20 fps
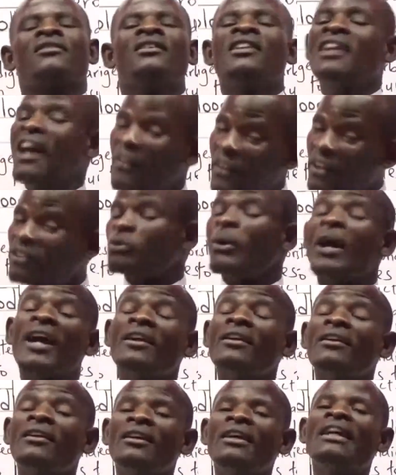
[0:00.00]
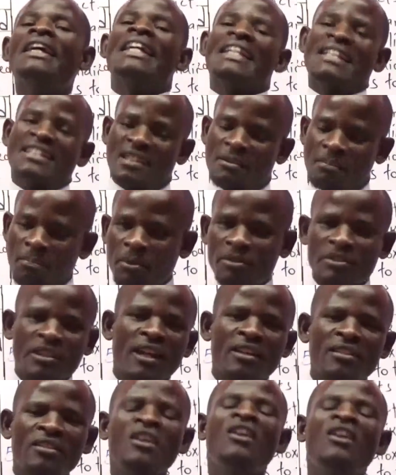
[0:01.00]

And that's why it's important